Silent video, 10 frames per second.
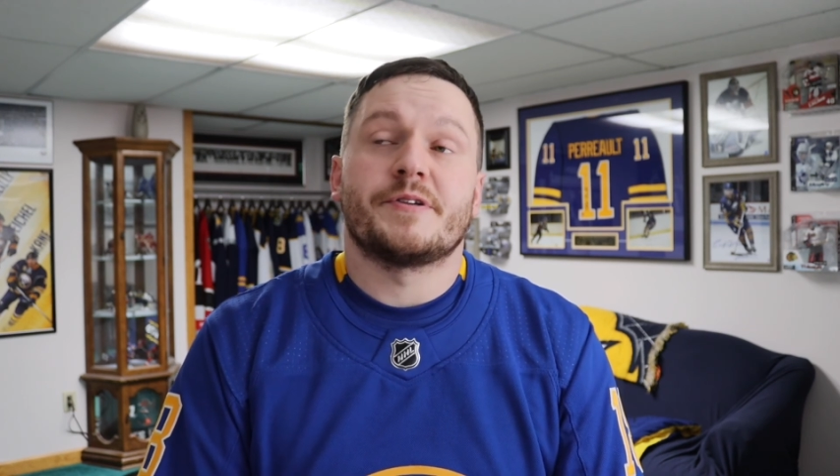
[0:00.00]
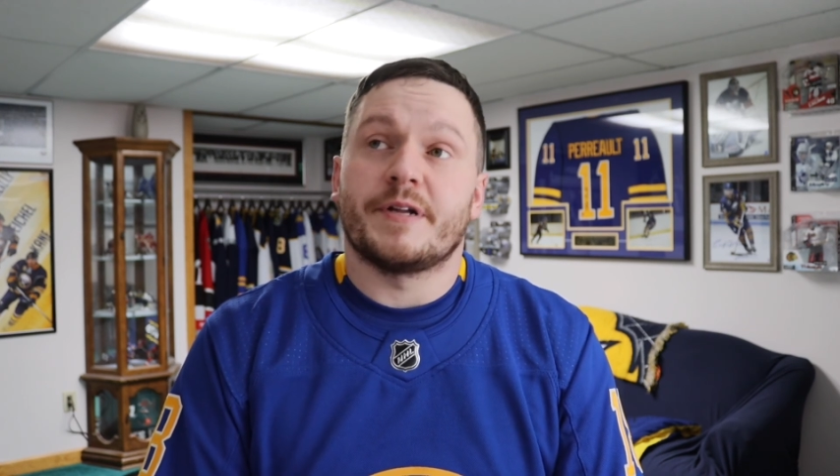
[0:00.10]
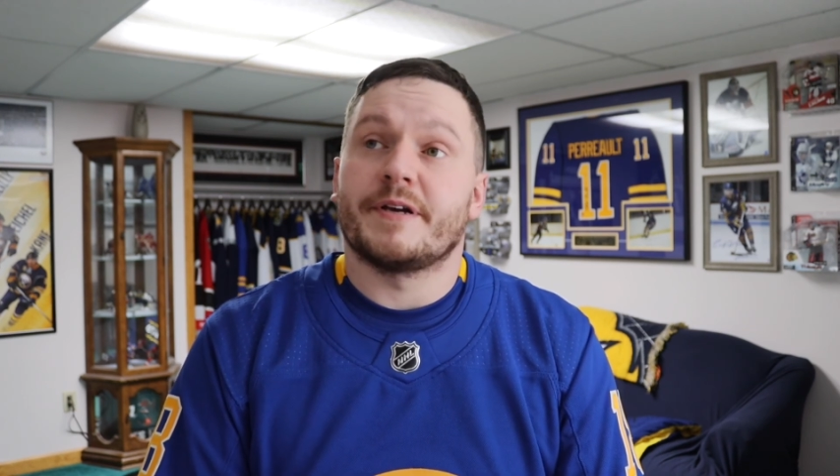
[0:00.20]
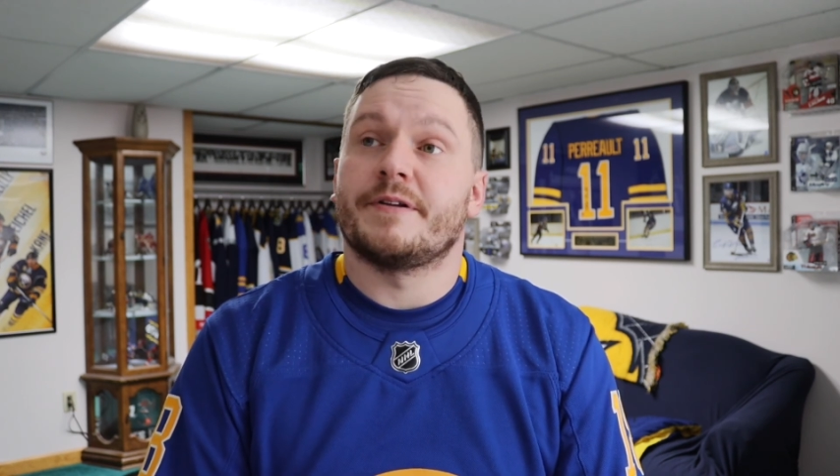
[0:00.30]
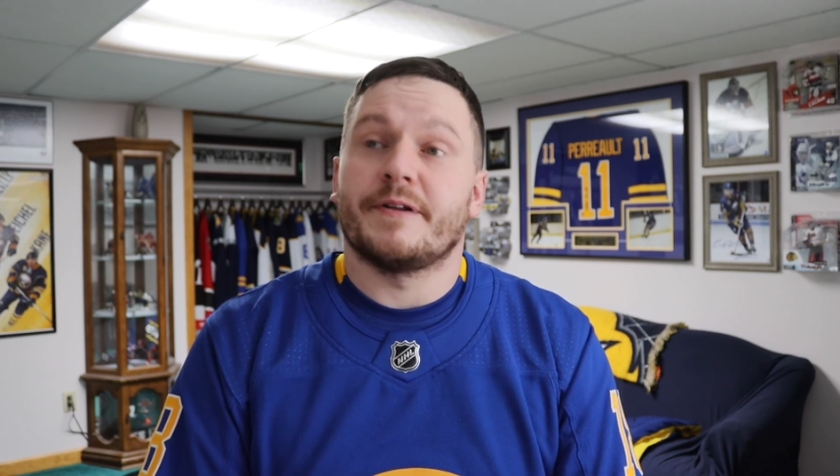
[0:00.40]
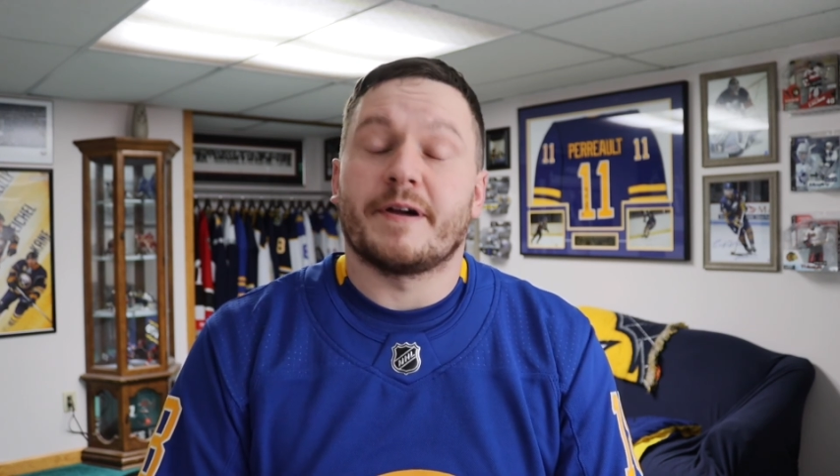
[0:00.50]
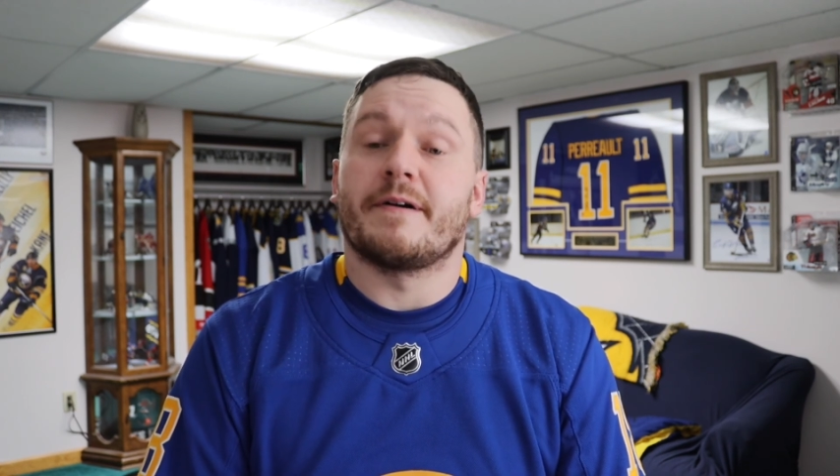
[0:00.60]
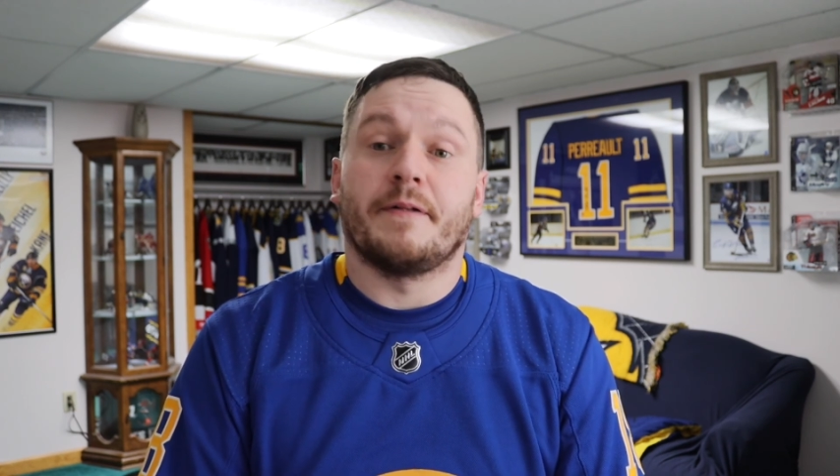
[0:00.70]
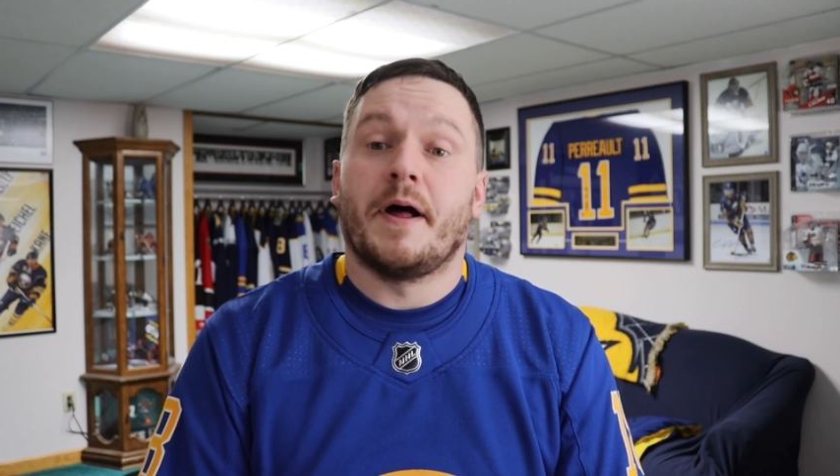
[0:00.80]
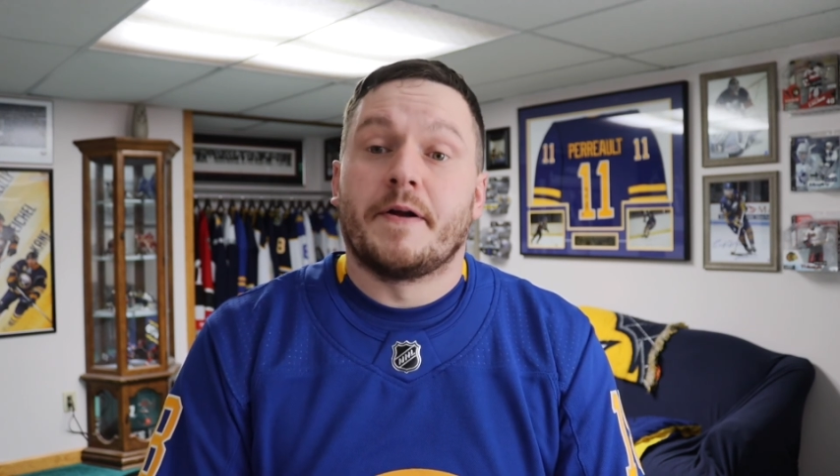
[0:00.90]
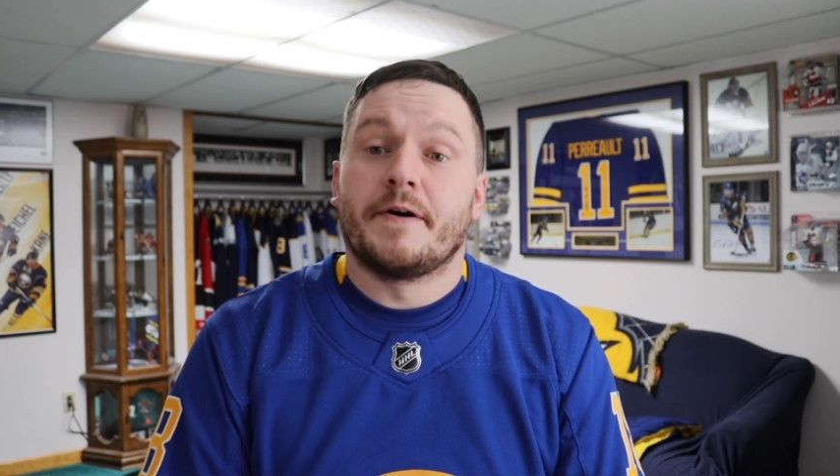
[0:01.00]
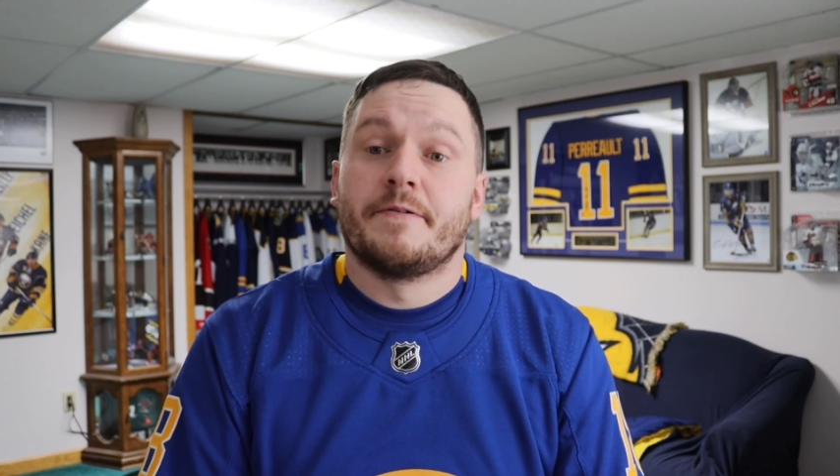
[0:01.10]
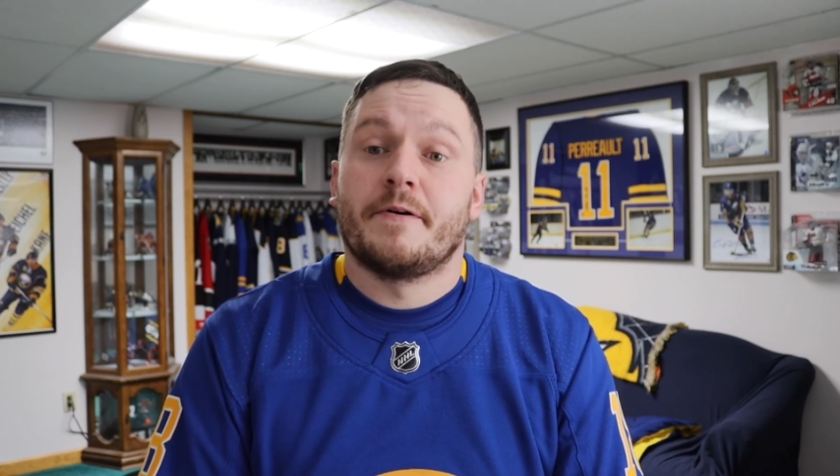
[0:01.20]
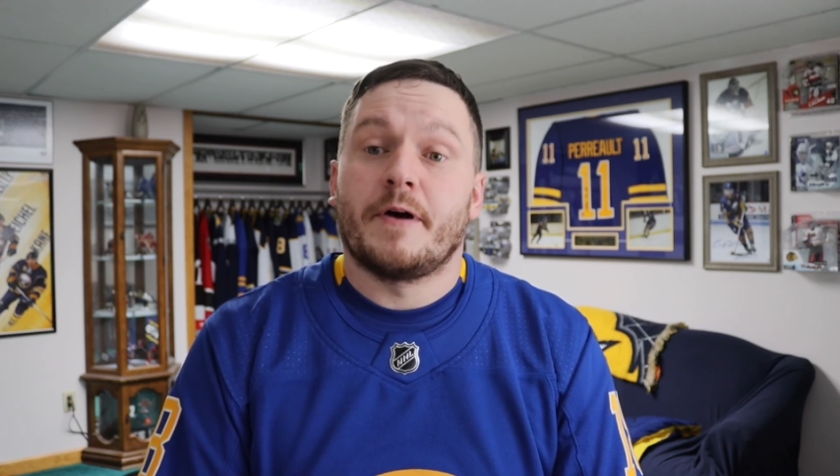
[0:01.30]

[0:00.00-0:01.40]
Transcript: stick it to Carolina.